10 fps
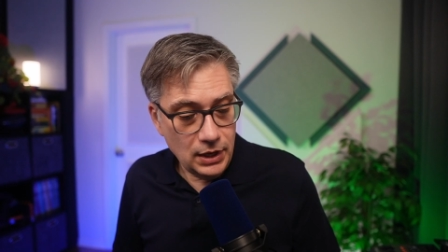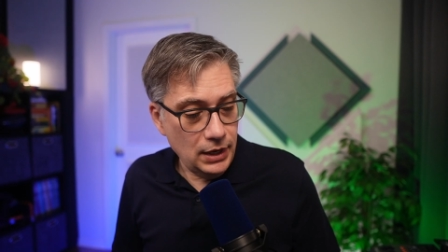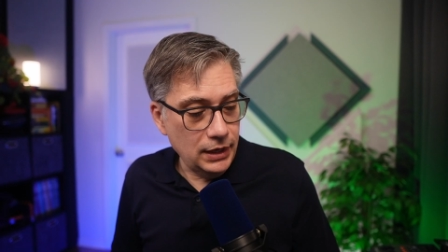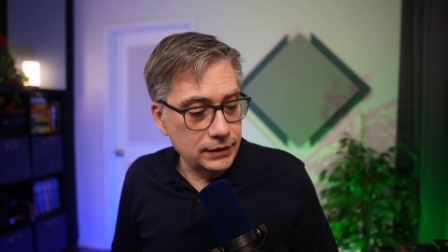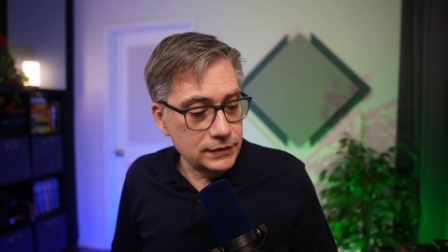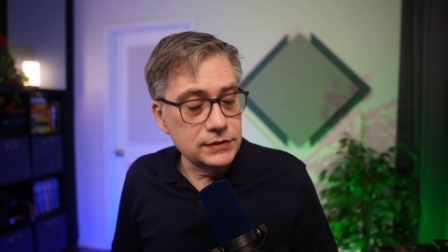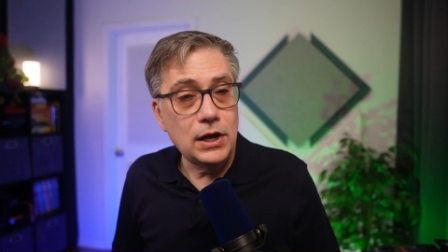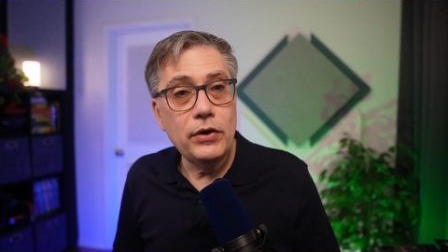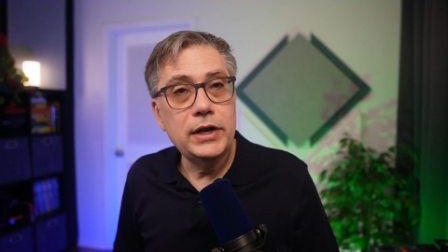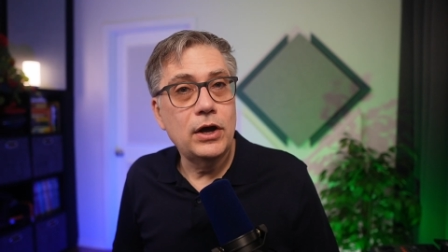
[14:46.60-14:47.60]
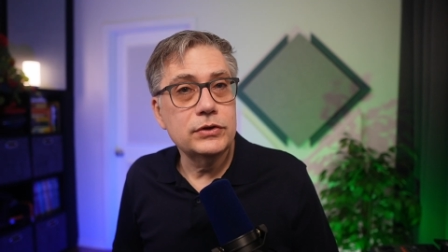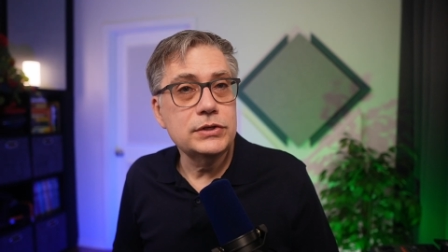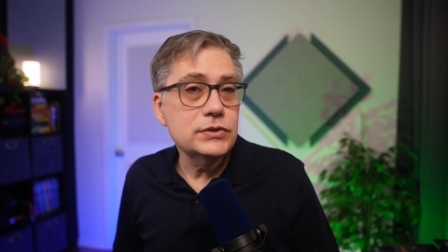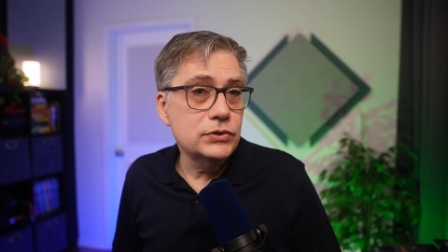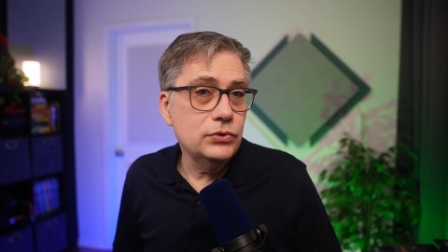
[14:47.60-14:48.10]
And this now allows
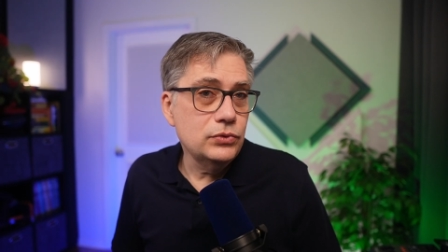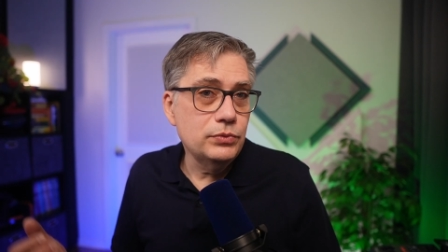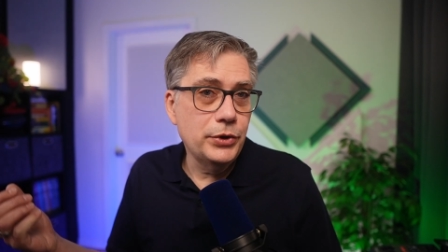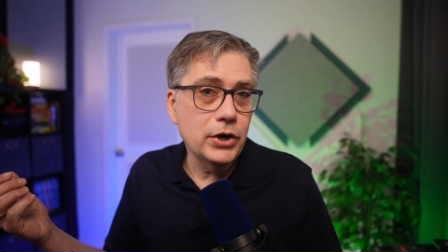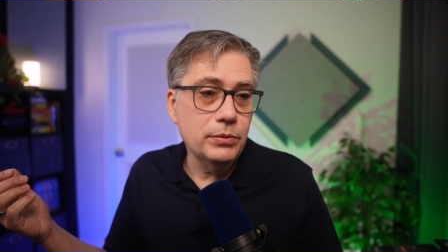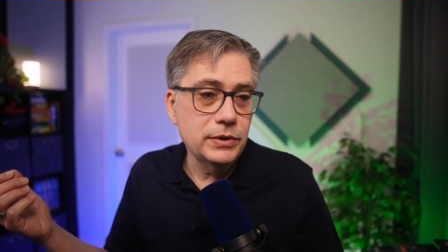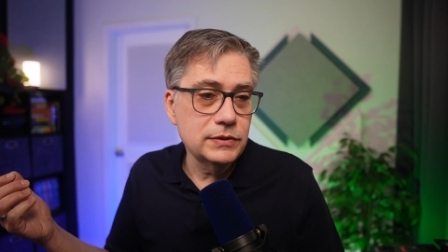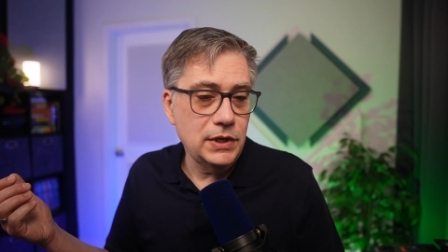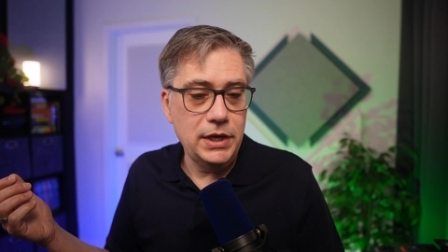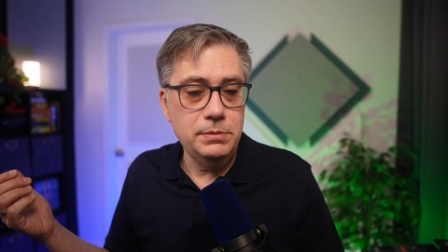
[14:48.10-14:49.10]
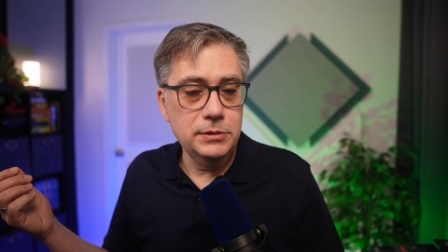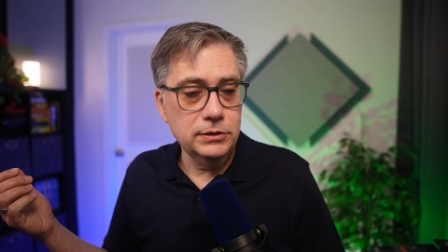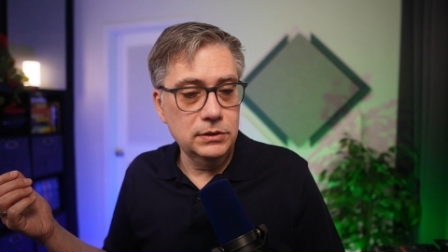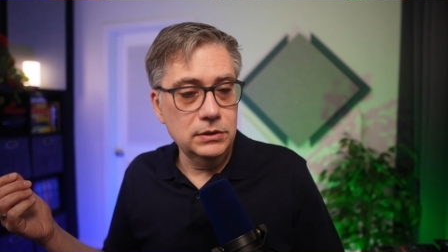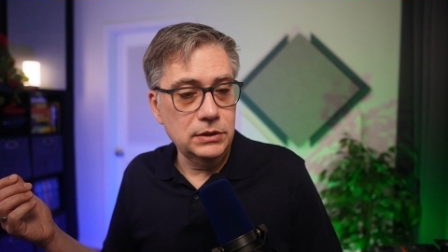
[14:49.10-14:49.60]
us to work with
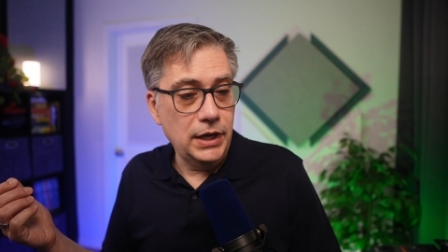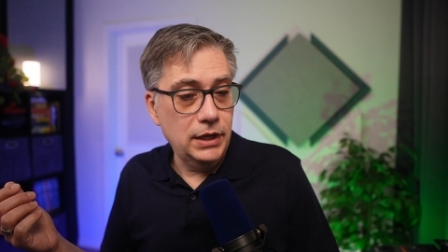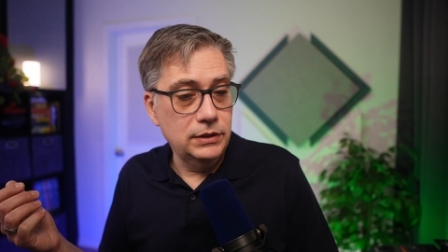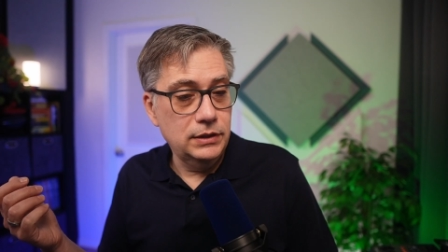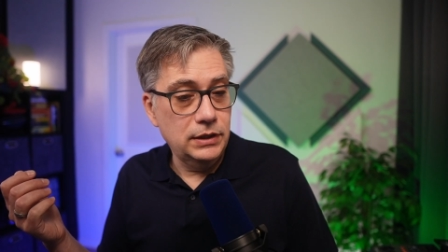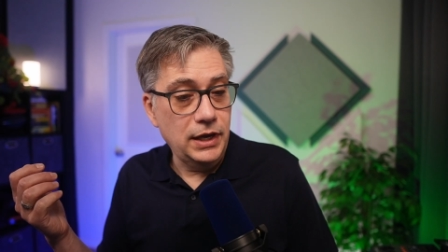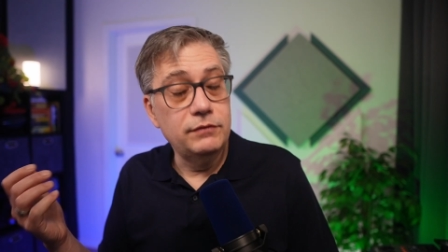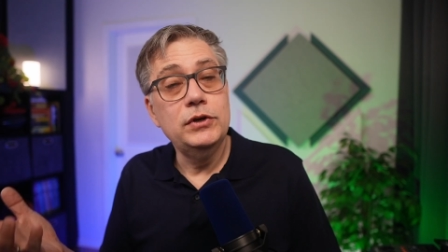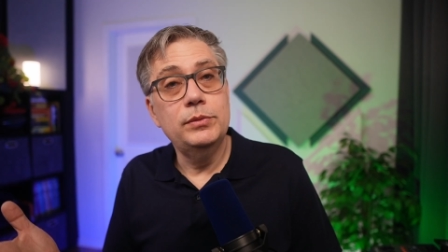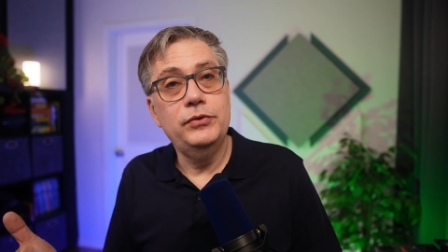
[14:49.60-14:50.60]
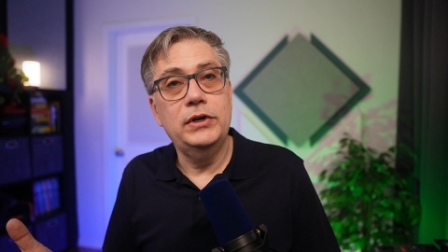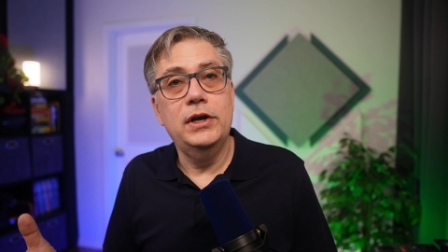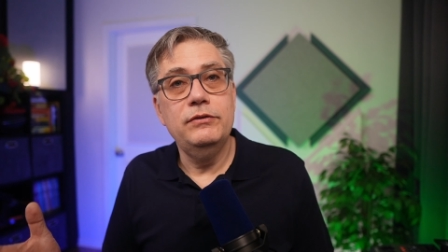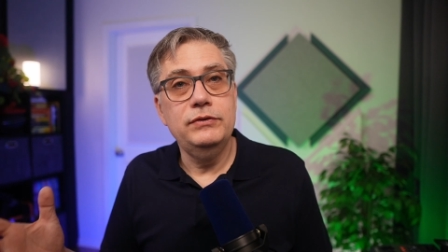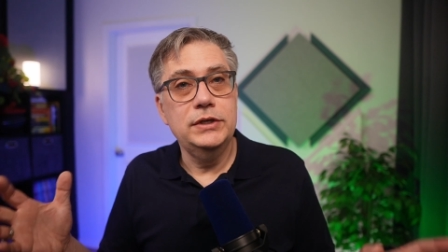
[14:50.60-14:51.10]
Ableton and uh, Envelop for
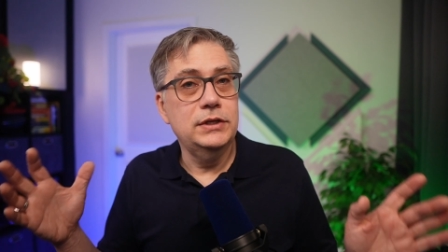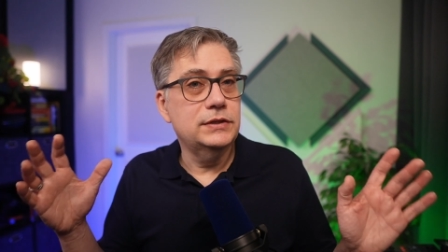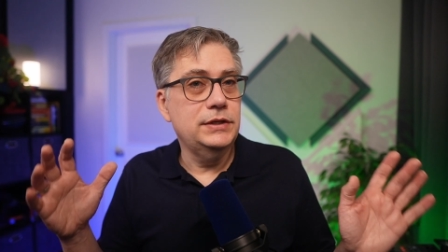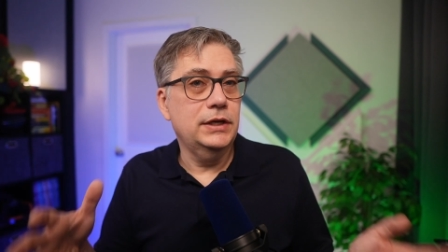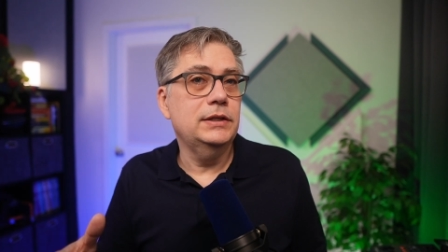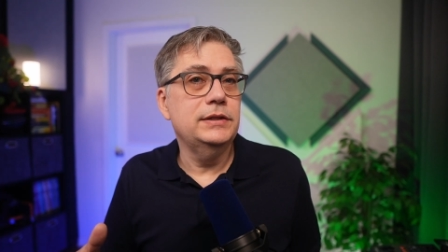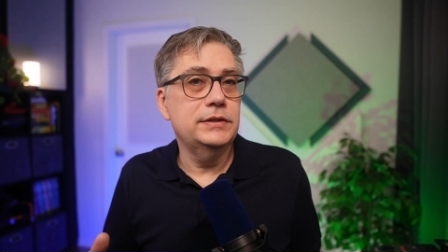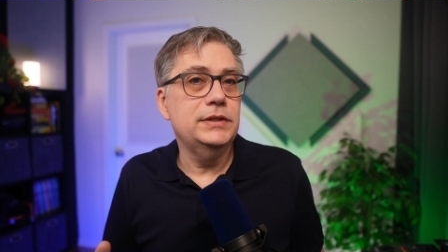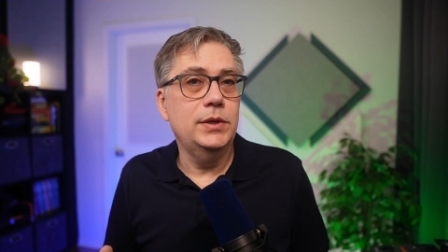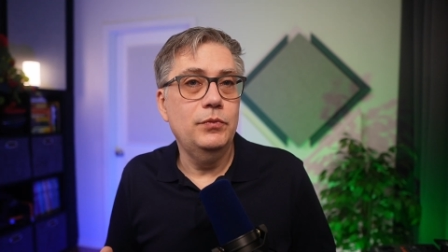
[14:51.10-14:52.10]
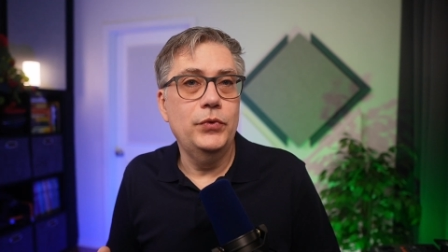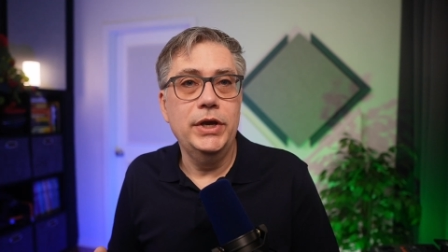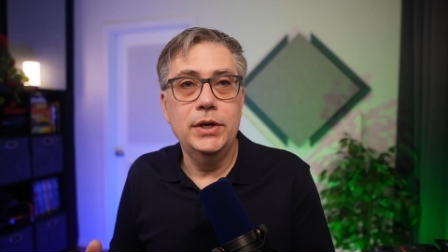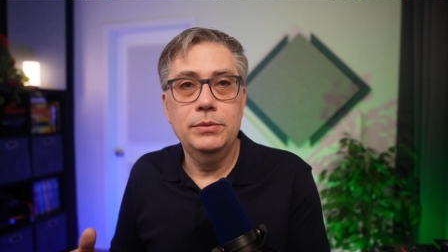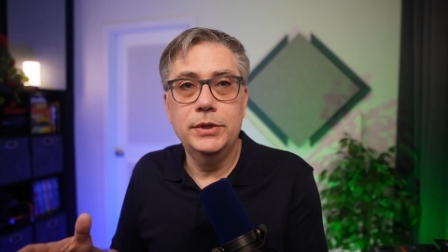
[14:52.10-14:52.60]
Live in exactly the same
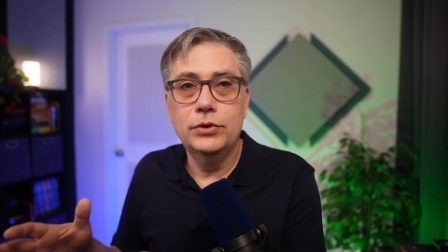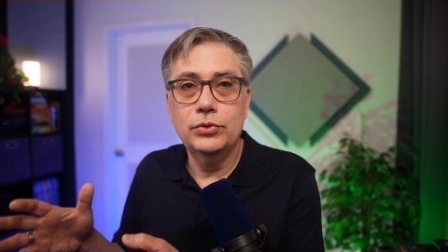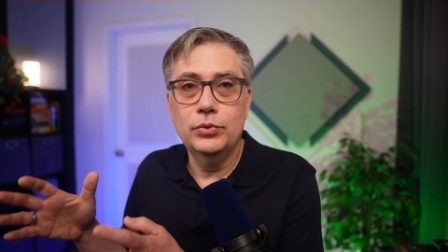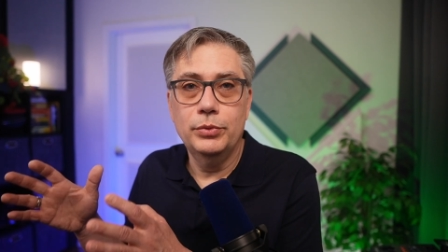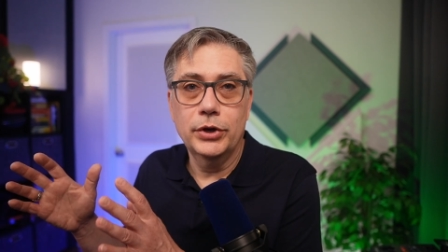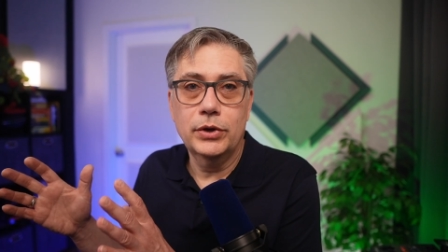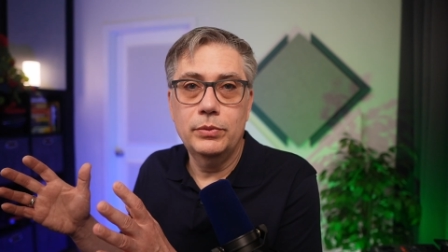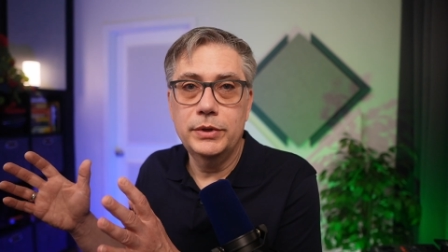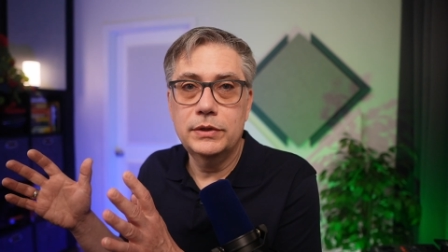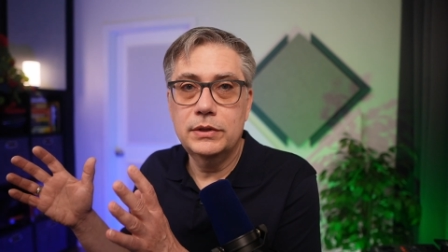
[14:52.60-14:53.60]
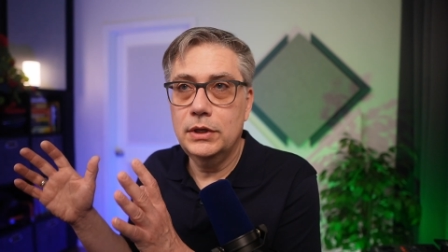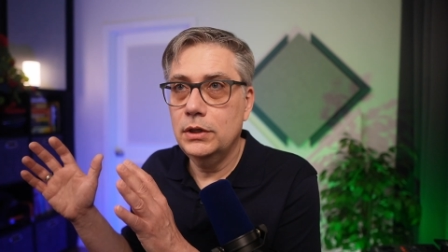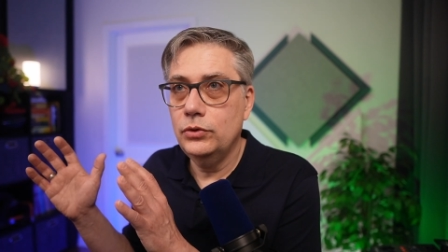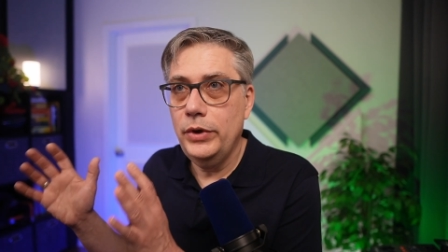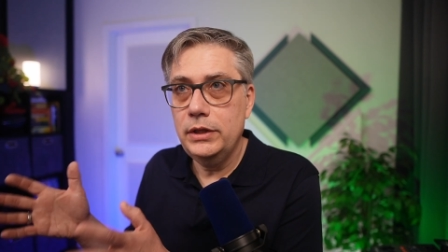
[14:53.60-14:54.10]
way we could work with uh,
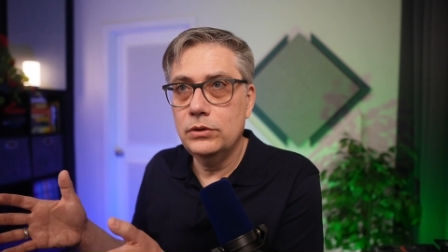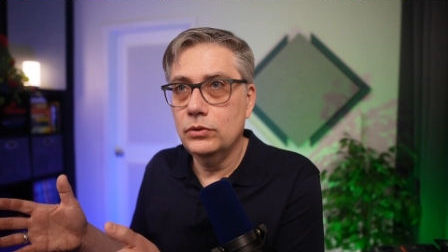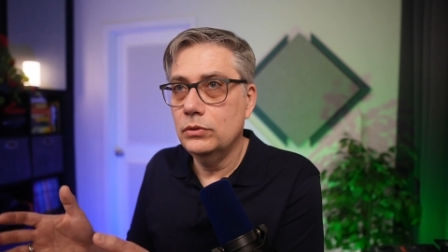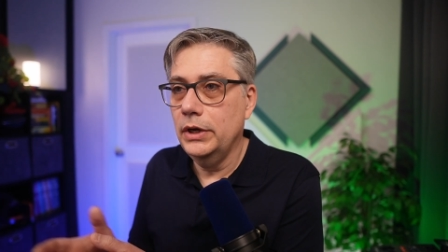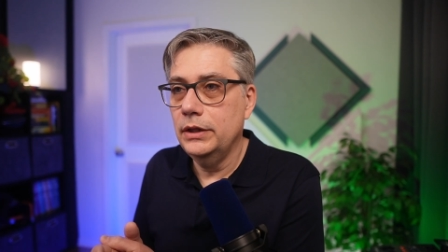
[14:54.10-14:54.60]
Nuendo.